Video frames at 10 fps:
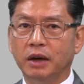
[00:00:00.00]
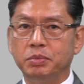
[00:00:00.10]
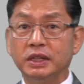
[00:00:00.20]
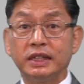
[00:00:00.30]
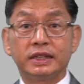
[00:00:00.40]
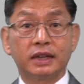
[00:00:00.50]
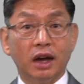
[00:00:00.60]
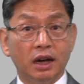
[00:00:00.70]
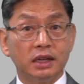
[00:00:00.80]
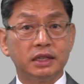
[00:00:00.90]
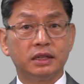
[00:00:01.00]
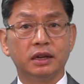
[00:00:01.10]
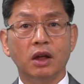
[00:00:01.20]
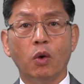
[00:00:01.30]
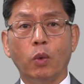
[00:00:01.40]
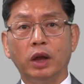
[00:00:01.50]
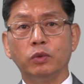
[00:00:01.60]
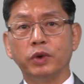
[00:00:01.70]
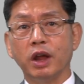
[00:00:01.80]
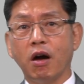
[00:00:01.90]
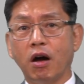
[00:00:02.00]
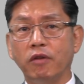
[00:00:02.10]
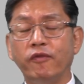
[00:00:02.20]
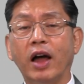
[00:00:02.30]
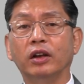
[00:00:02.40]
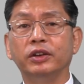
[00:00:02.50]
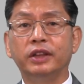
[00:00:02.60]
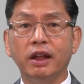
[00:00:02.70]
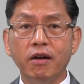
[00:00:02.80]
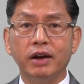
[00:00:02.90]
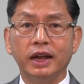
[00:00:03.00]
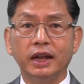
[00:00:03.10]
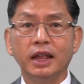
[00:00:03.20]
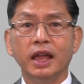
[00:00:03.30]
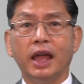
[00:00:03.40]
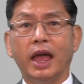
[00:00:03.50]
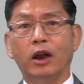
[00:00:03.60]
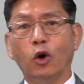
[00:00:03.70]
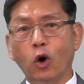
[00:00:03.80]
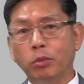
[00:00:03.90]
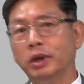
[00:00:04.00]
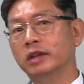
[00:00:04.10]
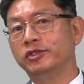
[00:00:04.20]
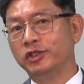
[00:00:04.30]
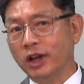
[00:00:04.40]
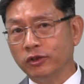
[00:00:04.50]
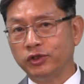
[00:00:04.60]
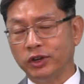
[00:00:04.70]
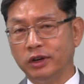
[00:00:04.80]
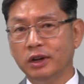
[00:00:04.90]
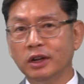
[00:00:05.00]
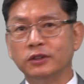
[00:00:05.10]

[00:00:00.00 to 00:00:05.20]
be discussed when we are volunteering at a homeless shelter.